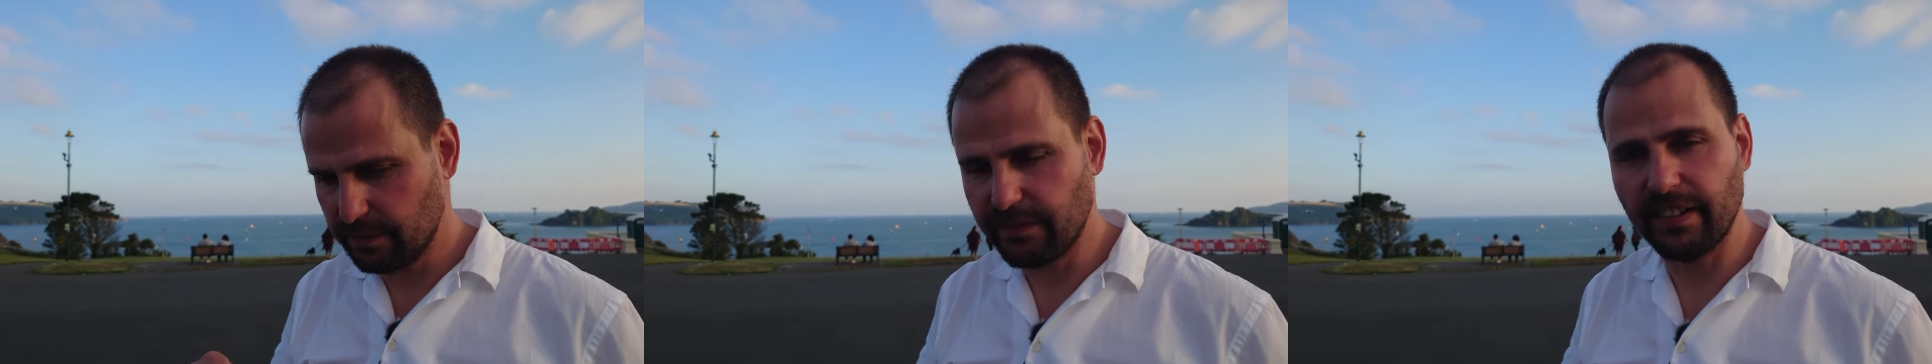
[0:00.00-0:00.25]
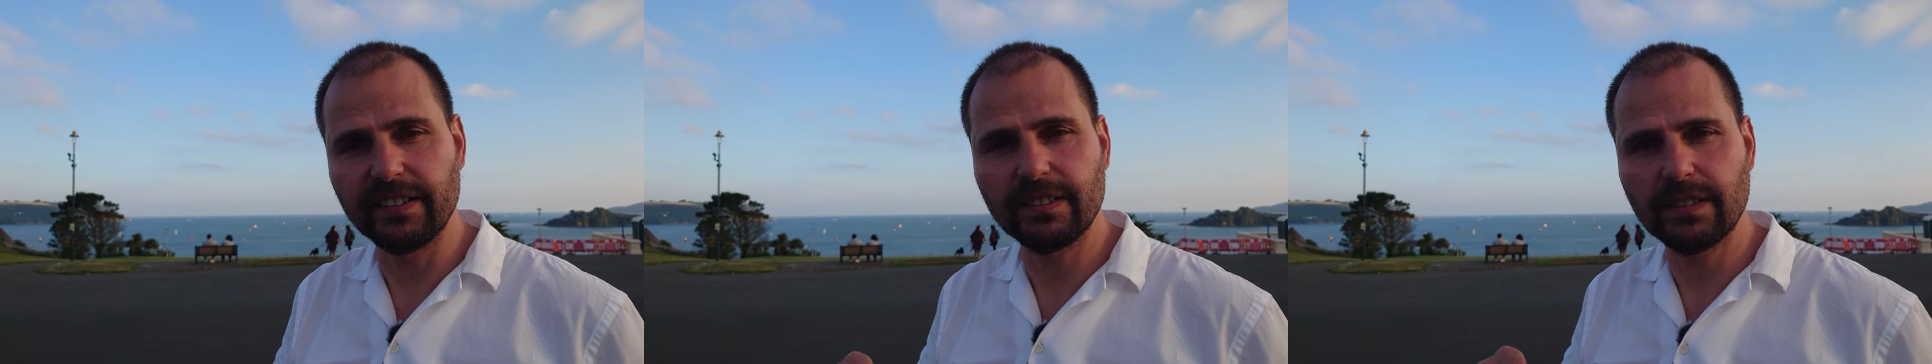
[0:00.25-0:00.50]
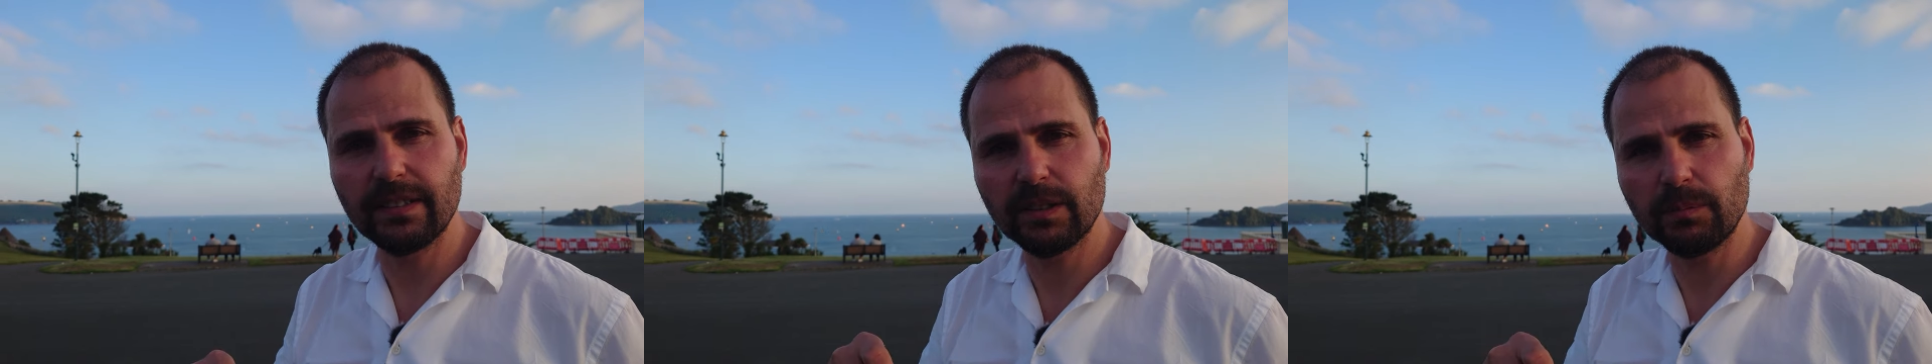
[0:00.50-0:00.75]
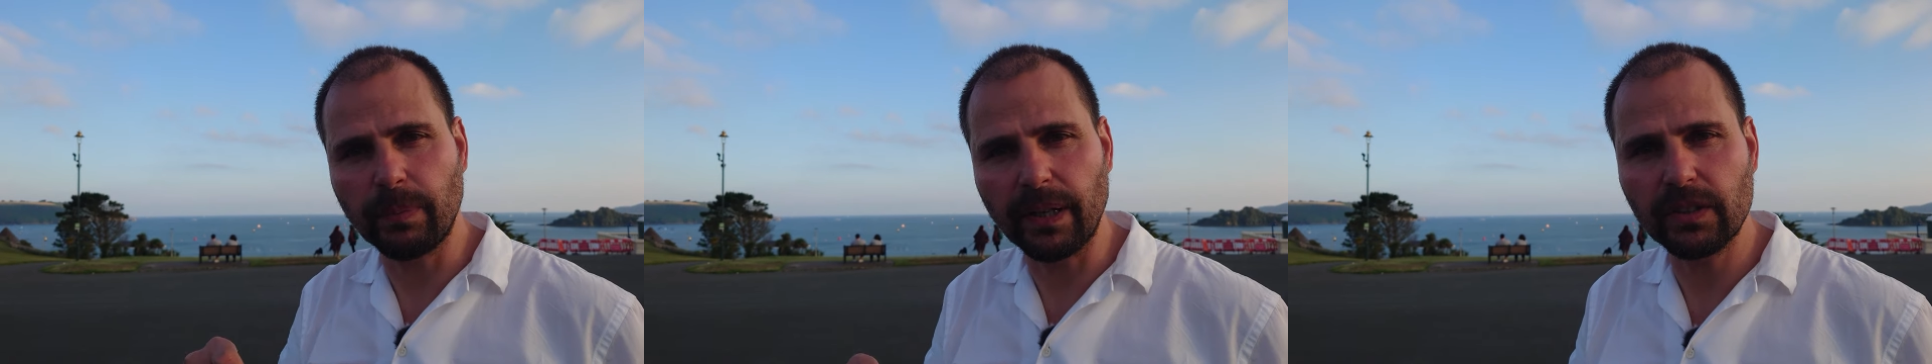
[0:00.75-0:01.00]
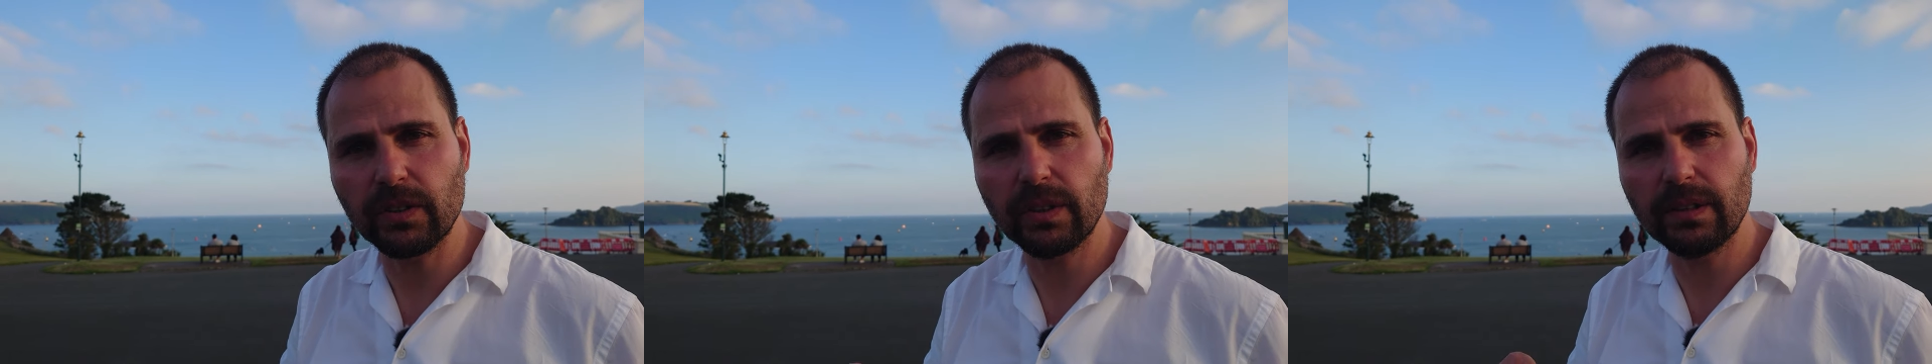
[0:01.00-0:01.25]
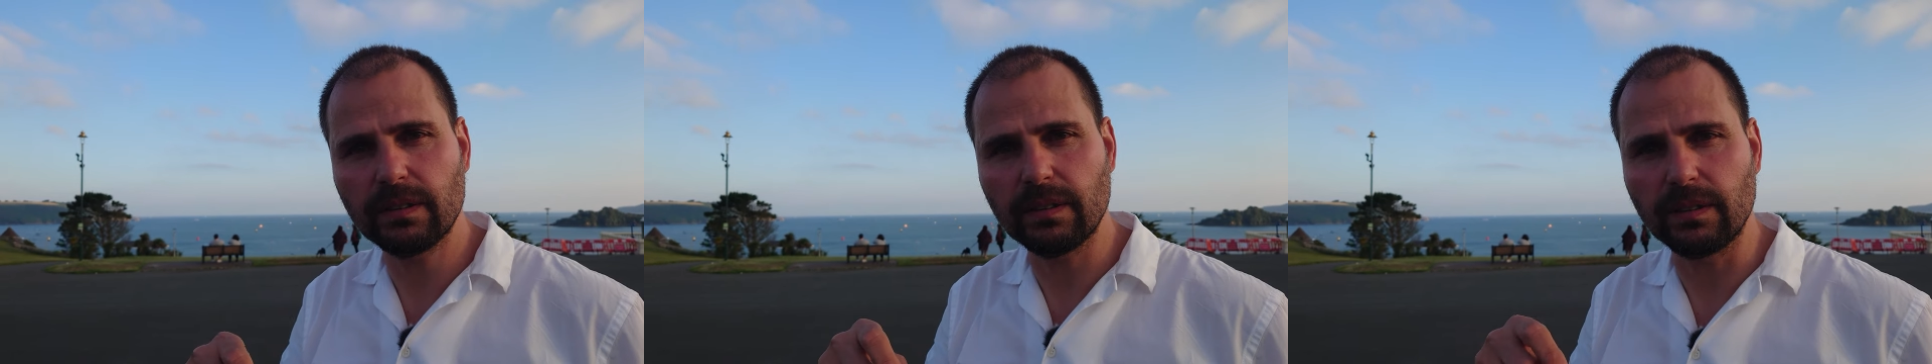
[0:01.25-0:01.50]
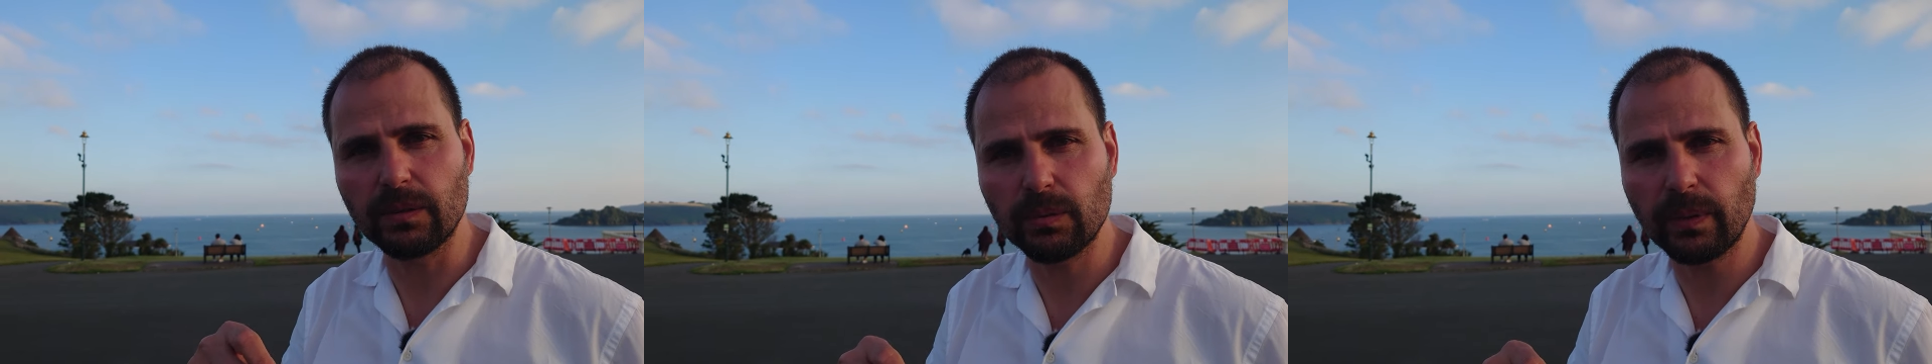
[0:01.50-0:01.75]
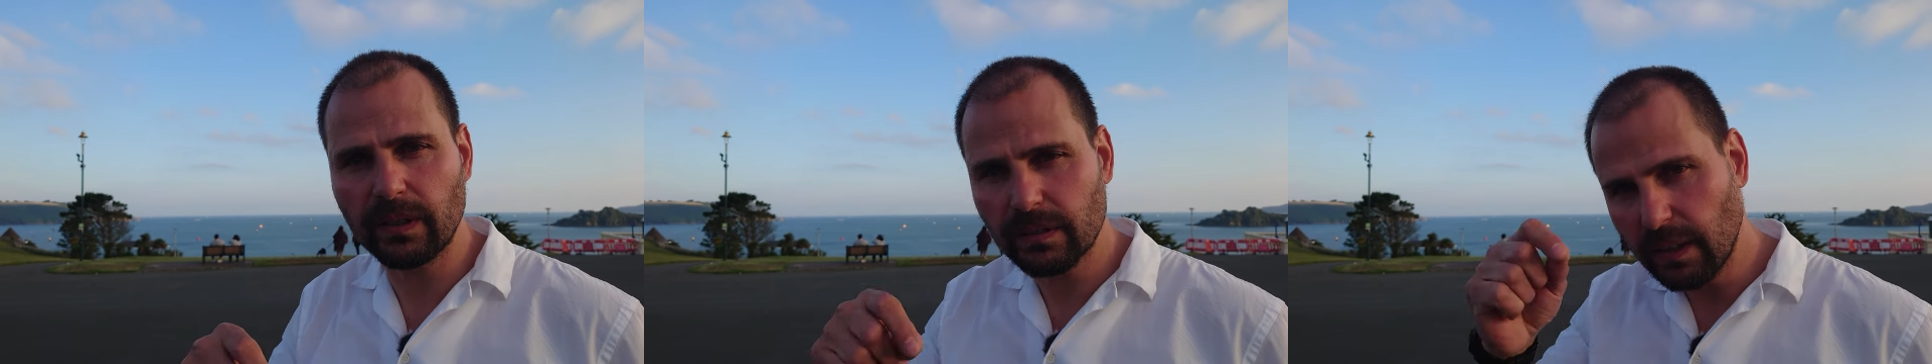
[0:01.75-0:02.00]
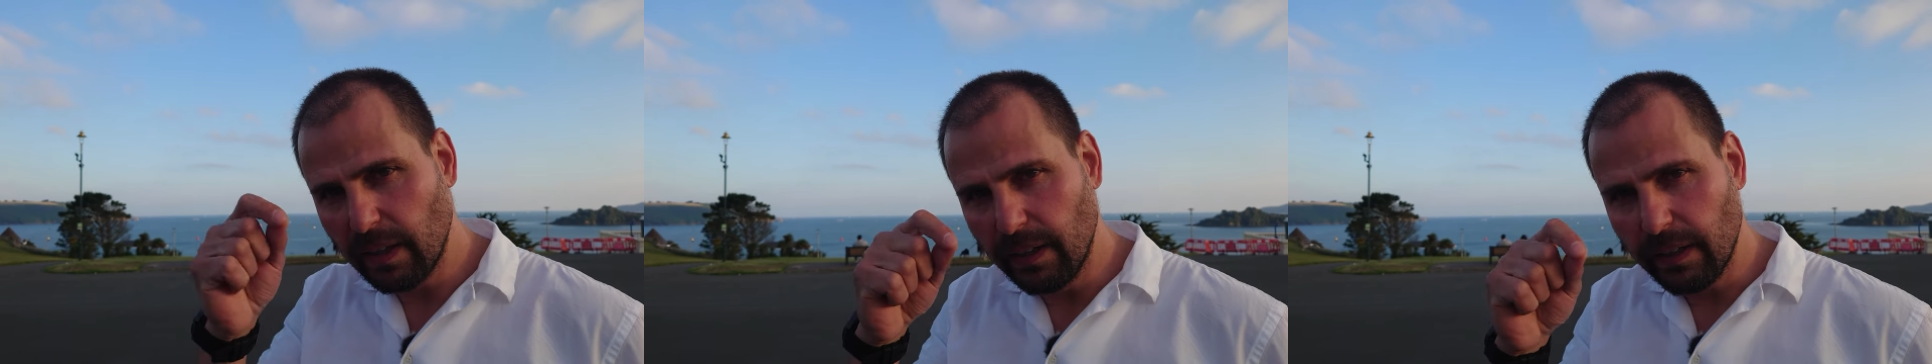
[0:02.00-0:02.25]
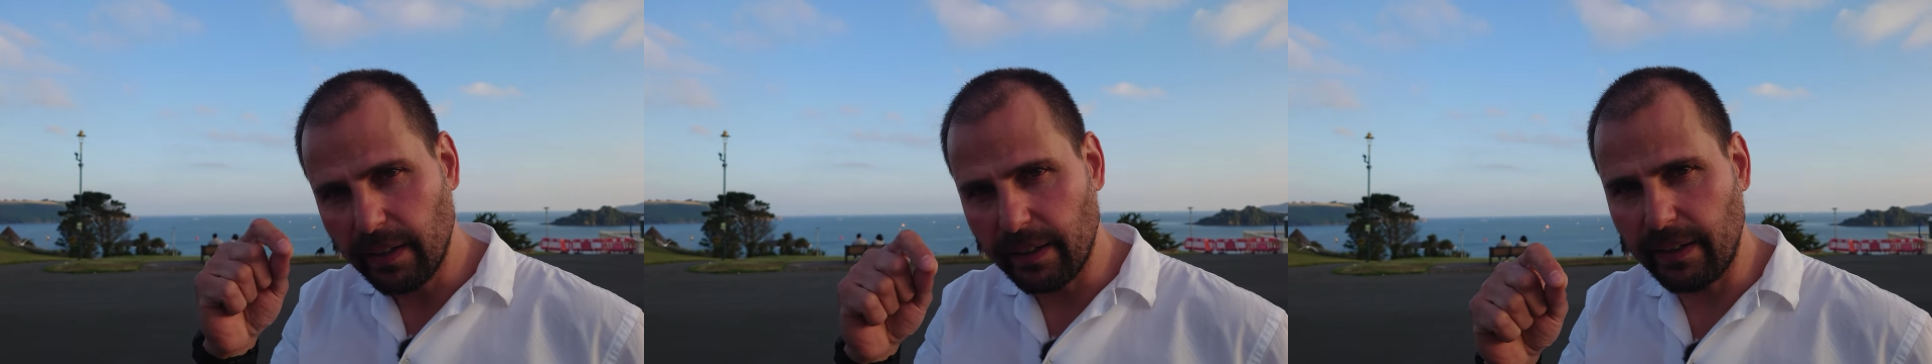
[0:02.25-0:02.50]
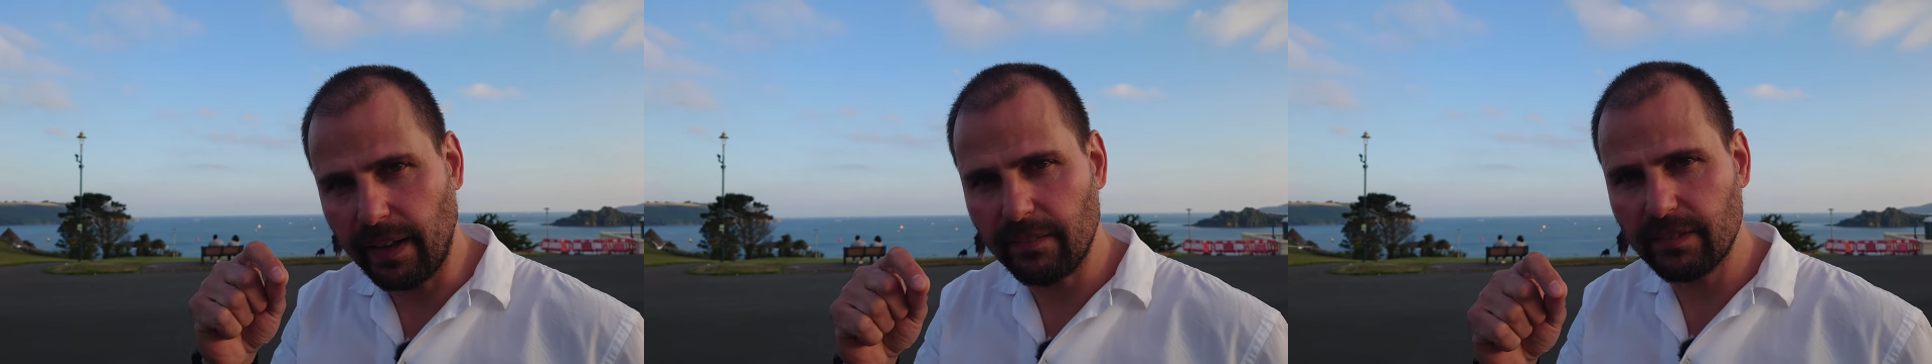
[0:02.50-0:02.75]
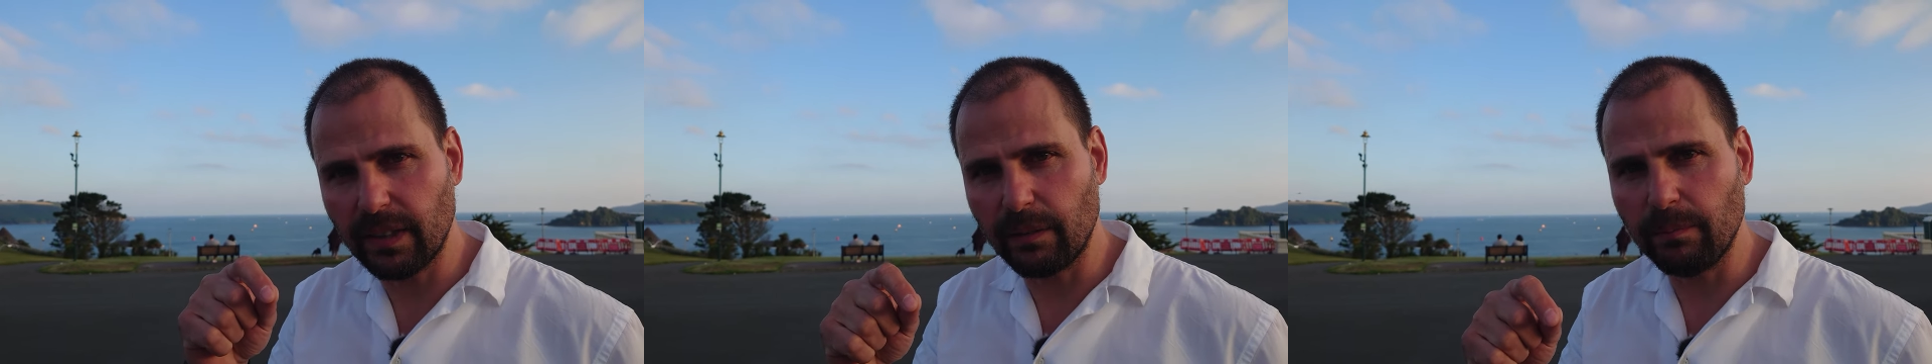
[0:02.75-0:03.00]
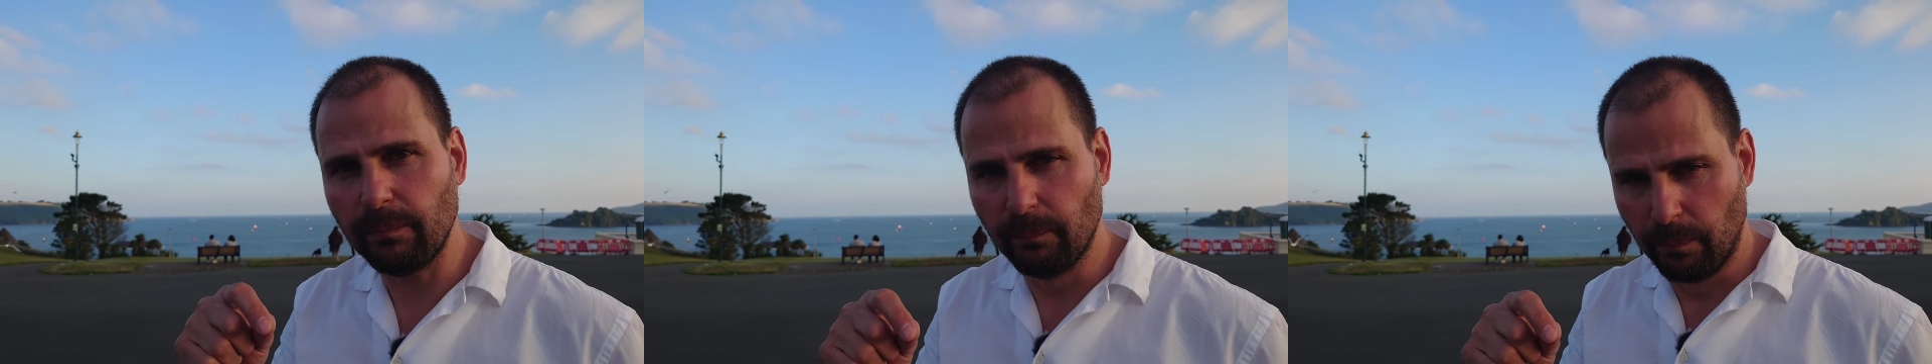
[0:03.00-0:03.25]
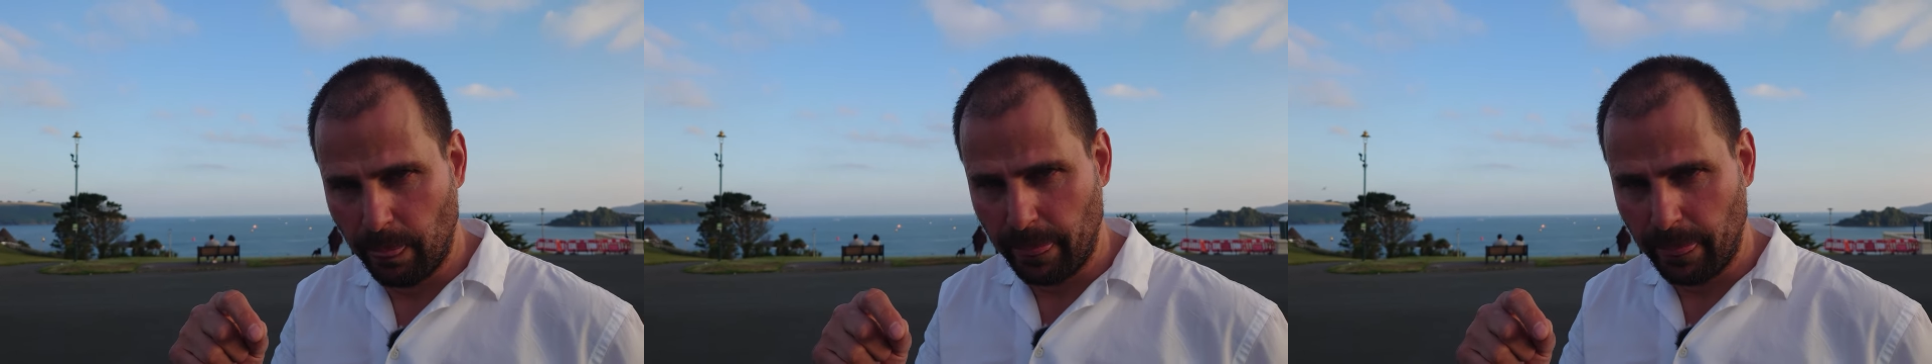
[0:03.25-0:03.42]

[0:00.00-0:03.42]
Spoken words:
fences, benches, and swings, and have them